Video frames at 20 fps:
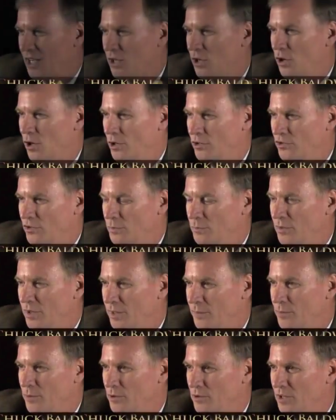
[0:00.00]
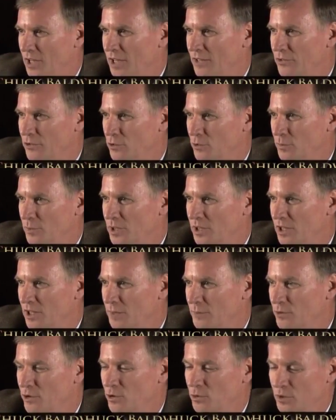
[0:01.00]
I caution people not to
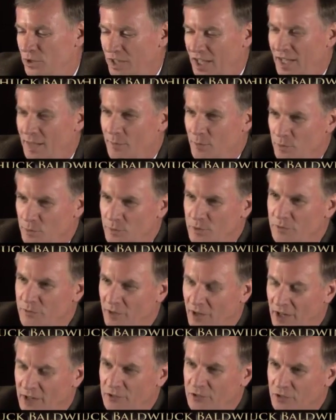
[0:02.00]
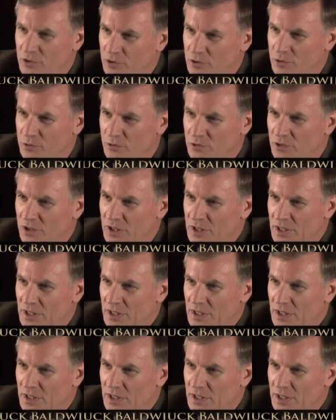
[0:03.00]
become too enamored with Fox News.